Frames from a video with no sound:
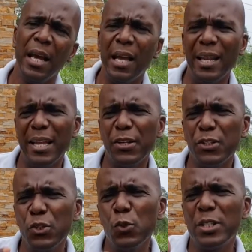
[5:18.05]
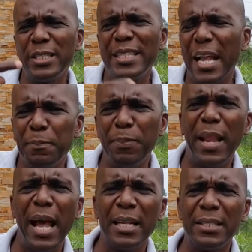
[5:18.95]
let us use that
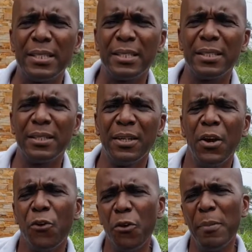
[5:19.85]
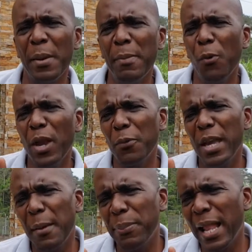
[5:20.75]
plant. Remember where
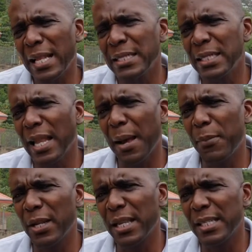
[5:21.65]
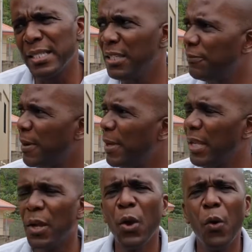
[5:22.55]
we are planted, Abundant Seed
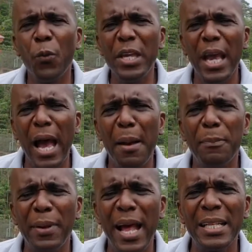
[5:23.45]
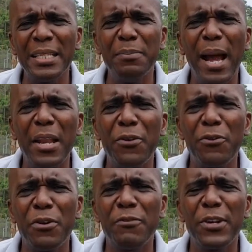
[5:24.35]
family. We are planted by the
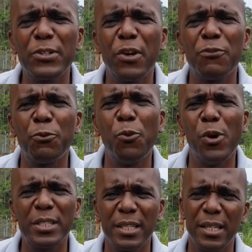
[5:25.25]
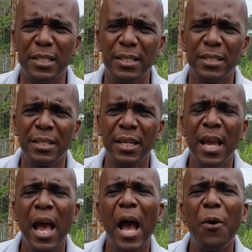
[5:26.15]
rivers of waters.
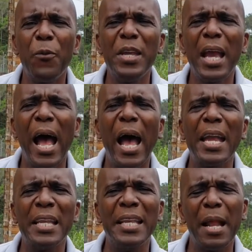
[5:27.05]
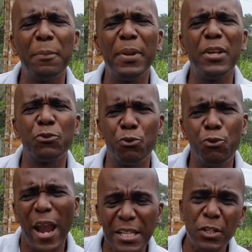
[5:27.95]
And we are in that place
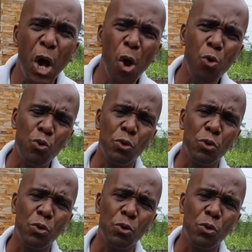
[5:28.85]
right now